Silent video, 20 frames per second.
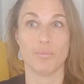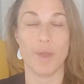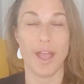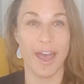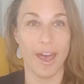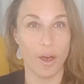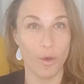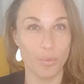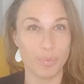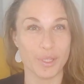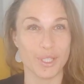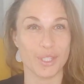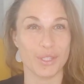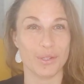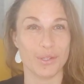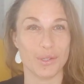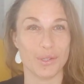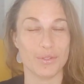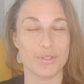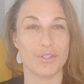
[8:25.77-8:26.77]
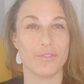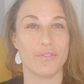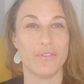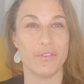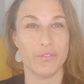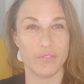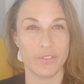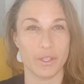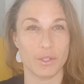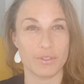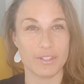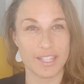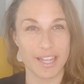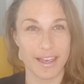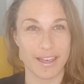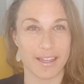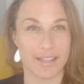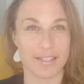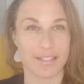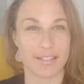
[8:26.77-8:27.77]
helping you to fulfill
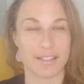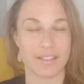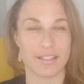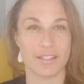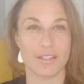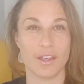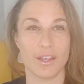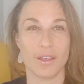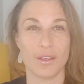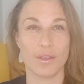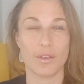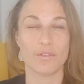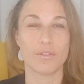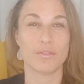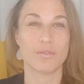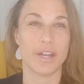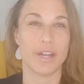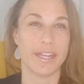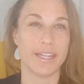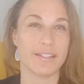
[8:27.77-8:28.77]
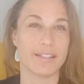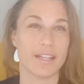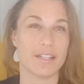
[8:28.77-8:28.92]
tasks, right?